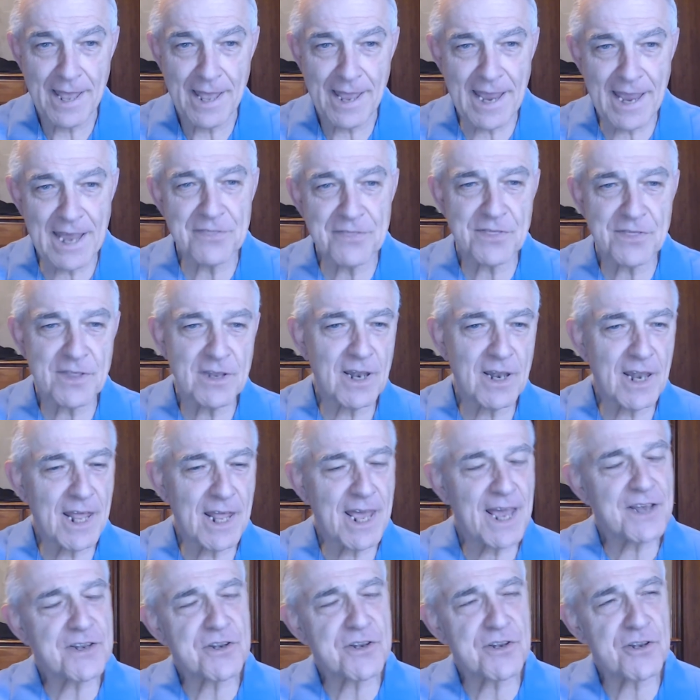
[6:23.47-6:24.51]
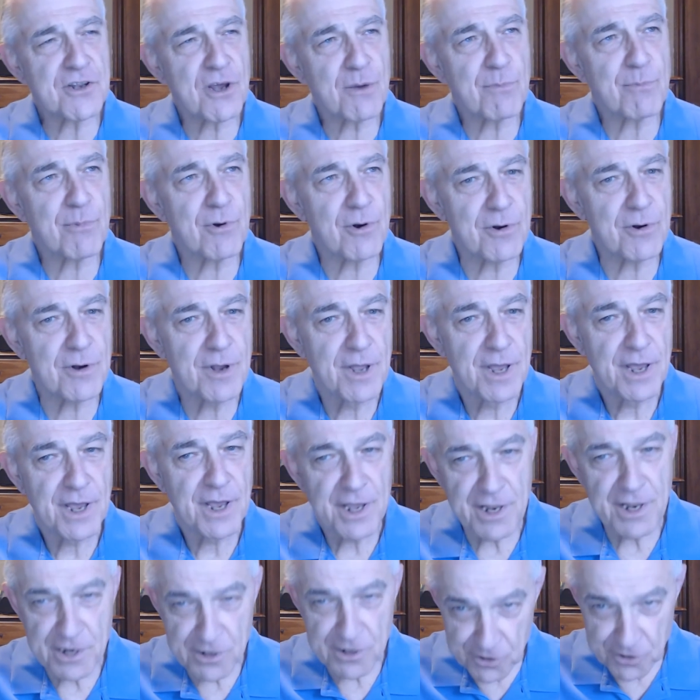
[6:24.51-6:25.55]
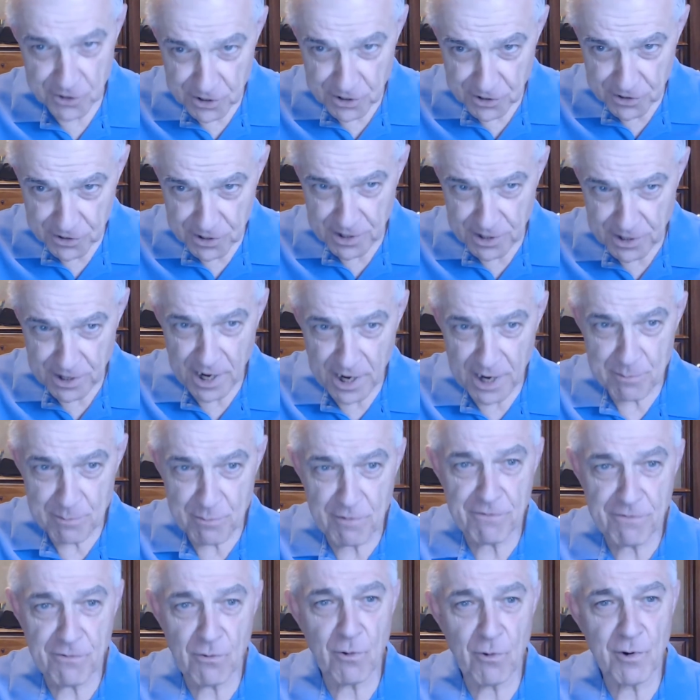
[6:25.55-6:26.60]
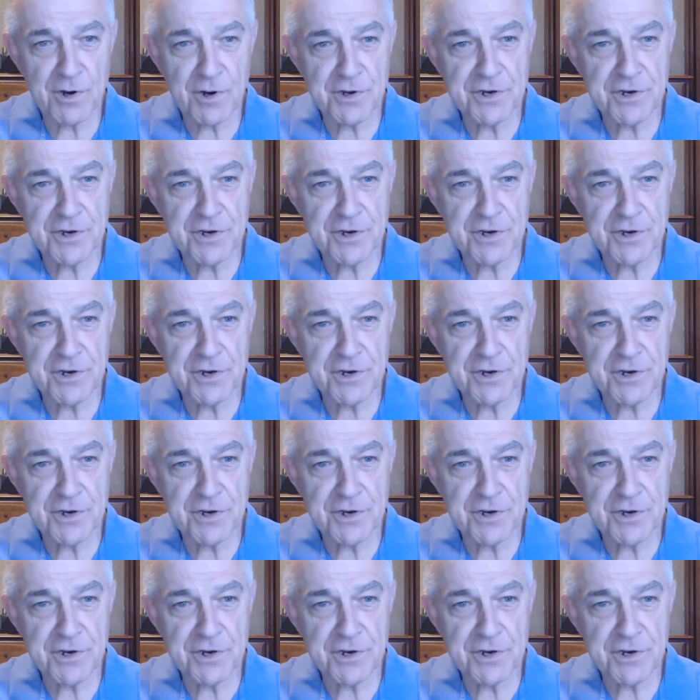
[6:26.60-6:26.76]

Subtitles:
At the Last Supper, just the night before,